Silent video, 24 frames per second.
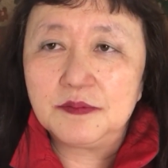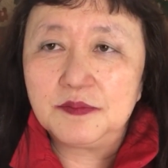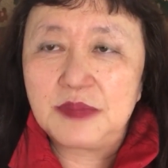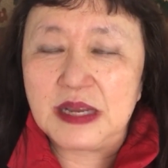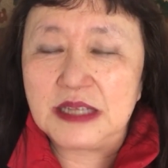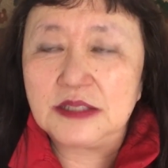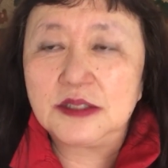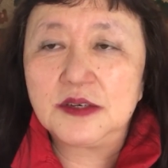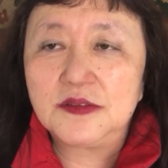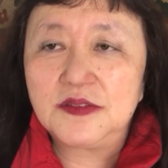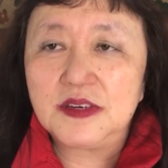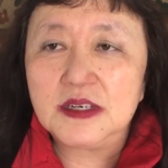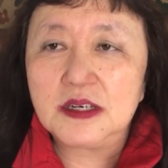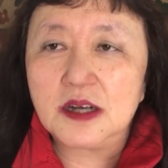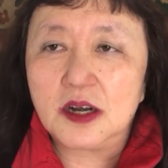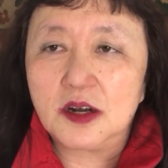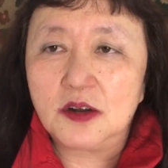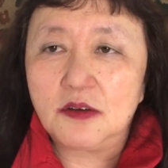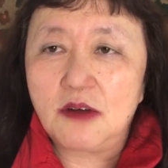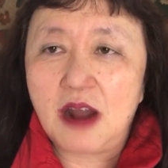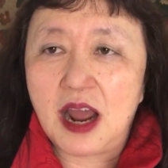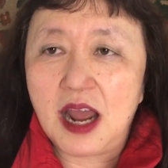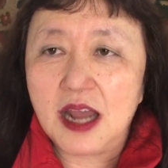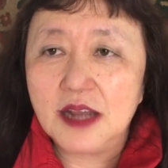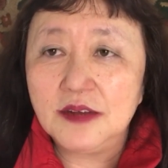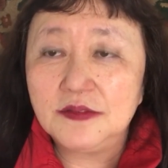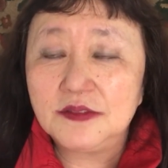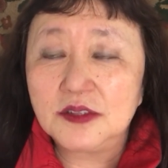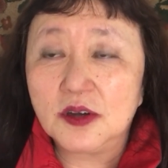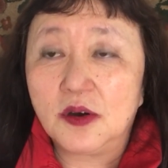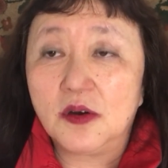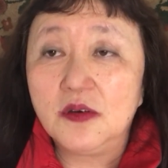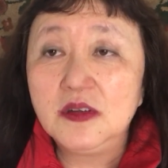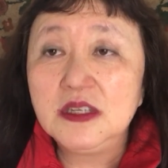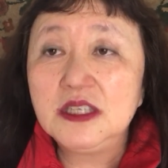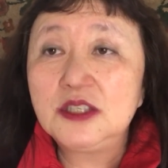Beethoven arrived,
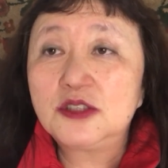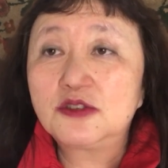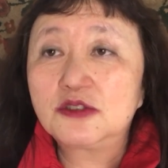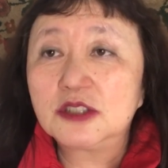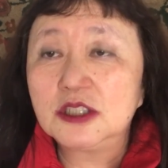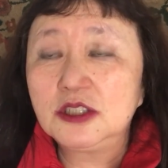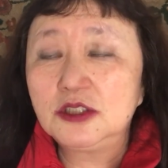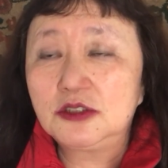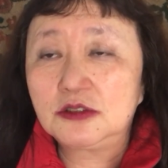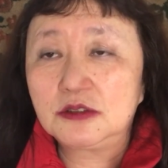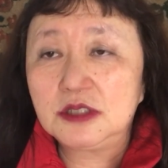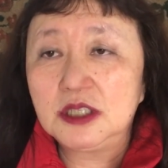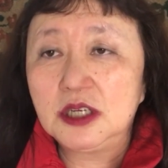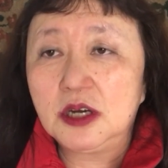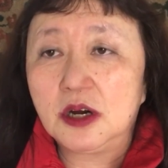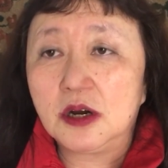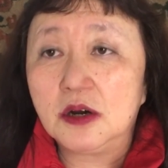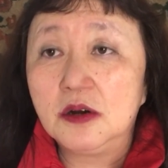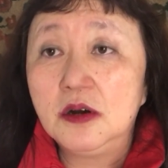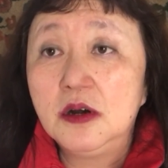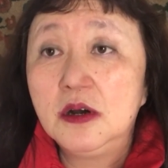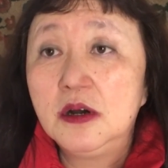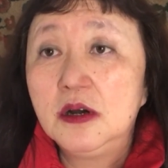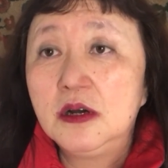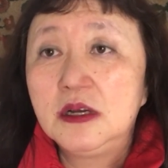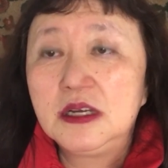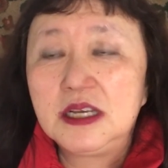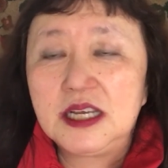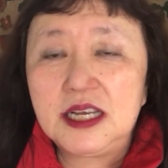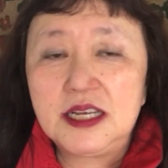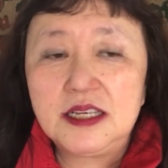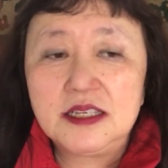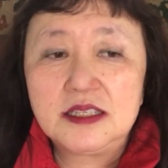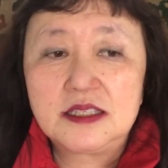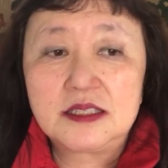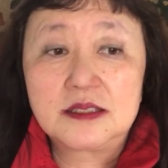the only string trio
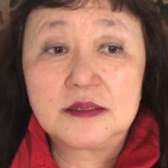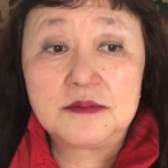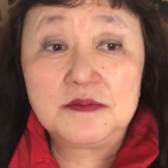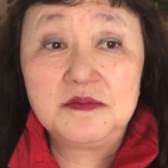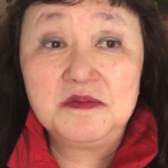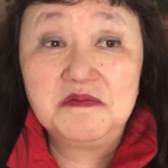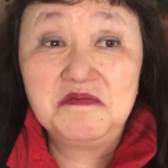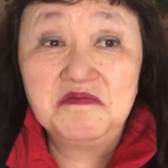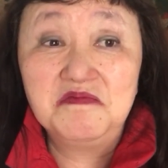is